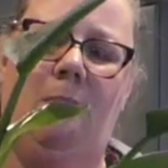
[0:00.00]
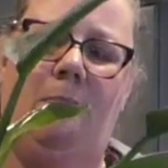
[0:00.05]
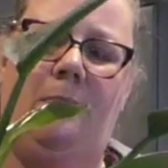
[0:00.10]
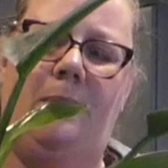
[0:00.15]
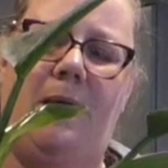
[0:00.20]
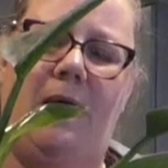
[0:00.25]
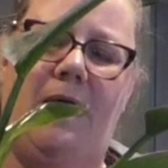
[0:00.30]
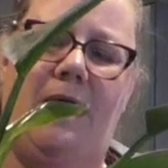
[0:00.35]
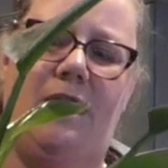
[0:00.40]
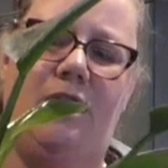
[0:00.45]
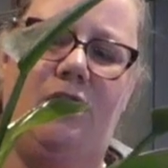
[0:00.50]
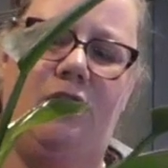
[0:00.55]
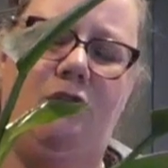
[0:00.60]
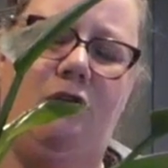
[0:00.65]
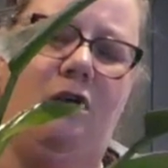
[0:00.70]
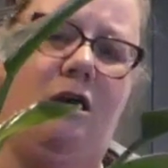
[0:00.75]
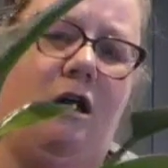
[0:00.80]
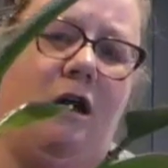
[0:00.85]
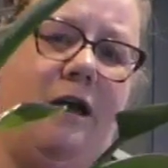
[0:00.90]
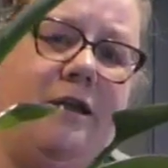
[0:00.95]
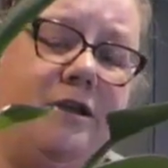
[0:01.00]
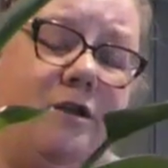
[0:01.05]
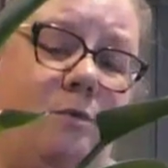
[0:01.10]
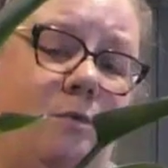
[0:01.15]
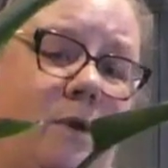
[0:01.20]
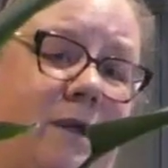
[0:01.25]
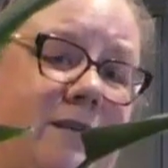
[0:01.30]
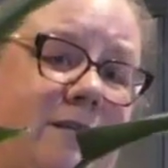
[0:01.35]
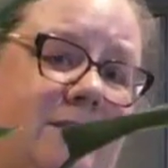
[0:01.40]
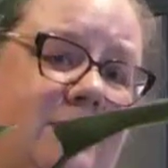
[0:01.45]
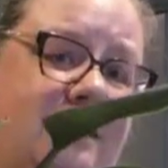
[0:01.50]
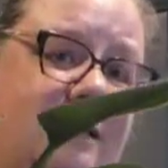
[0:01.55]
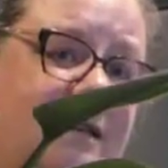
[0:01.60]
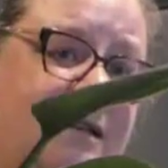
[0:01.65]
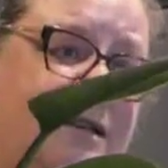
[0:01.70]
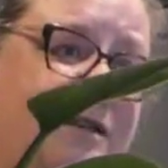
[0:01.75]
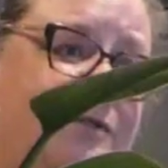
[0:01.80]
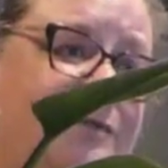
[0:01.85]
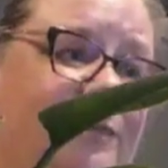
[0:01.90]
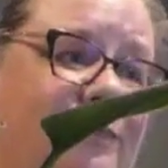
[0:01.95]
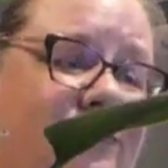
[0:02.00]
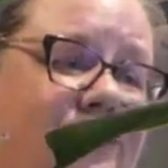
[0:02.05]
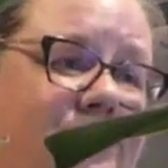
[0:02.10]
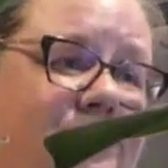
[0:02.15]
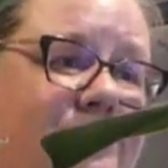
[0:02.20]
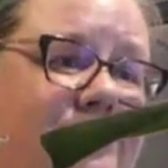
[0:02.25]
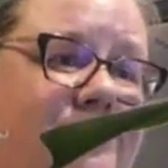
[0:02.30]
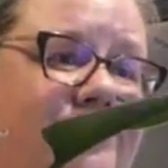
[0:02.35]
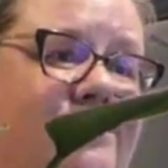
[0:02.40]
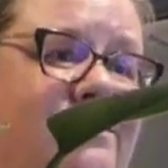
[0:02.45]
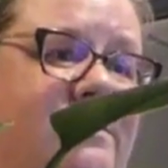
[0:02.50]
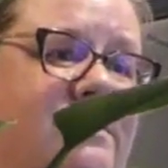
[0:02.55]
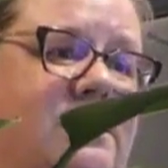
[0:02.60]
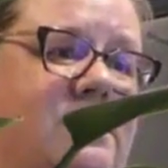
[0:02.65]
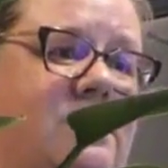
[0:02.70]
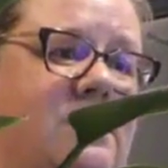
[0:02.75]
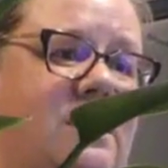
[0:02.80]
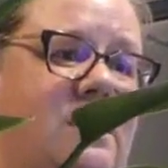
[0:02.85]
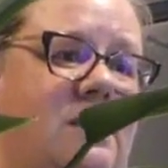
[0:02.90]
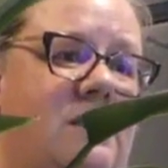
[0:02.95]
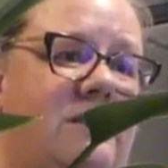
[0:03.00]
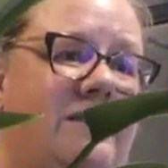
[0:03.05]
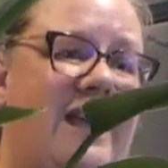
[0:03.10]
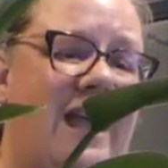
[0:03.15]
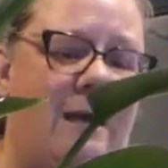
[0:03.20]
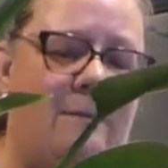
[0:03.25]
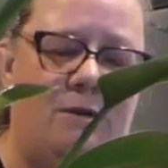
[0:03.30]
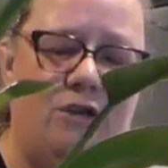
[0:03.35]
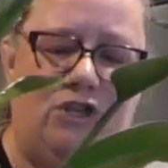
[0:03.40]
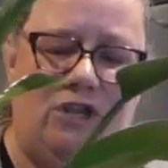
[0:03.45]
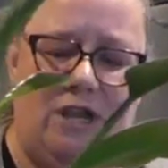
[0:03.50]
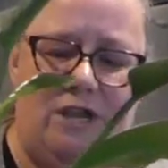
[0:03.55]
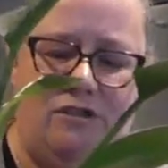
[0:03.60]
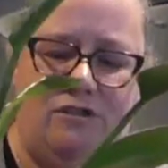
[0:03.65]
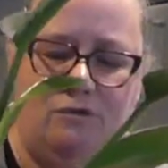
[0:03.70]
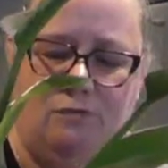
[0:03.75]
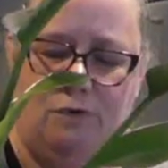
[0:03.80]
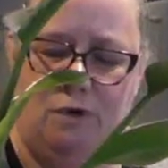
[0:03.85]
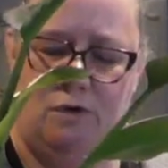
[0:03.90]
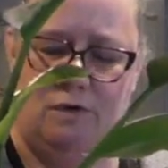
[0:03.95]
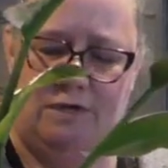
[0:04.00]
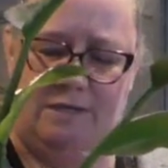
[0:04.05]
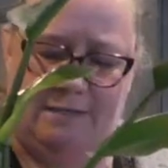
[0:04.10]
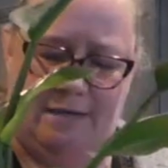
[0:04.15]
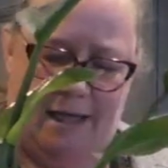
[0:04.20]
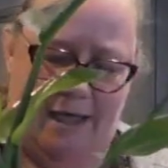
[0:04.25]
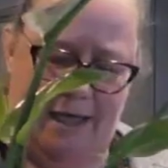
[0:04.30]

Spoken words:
but you kind of risk damaging the roots,